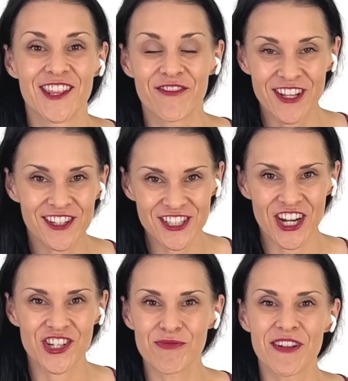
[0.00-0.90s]
The fetal
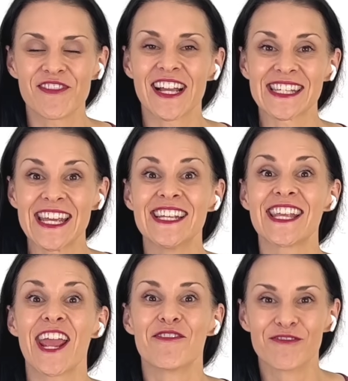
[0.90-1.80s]
ejection reflex is
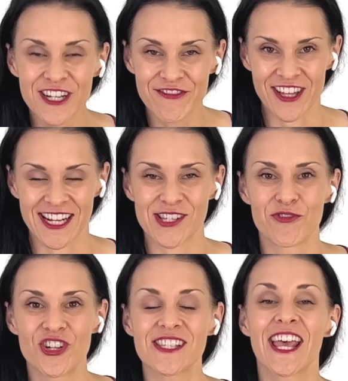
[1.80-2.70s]
a reflex. So
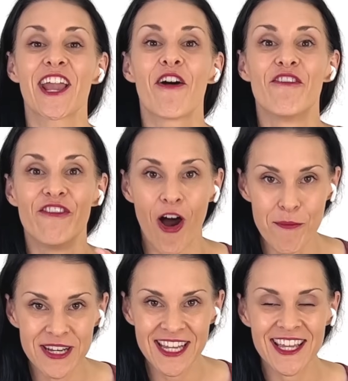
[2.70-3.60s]
just like
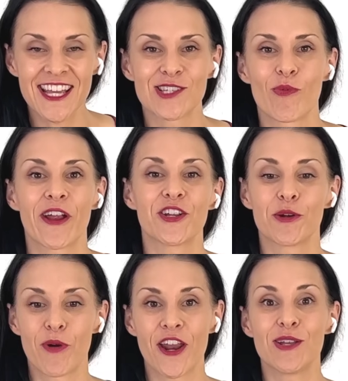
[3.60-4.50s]
vomiting, it's where your
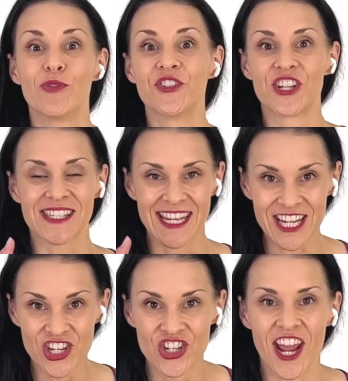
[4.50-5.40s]
body will just
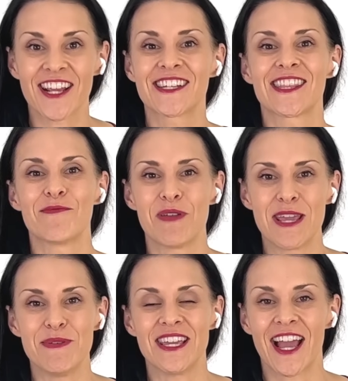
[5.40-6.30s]
eject the
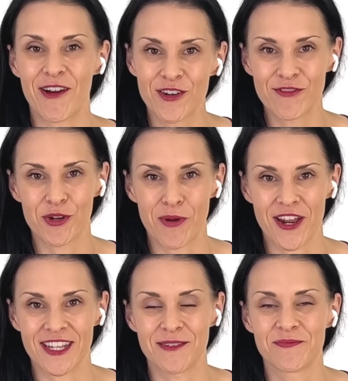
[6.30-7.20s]
baby out of your body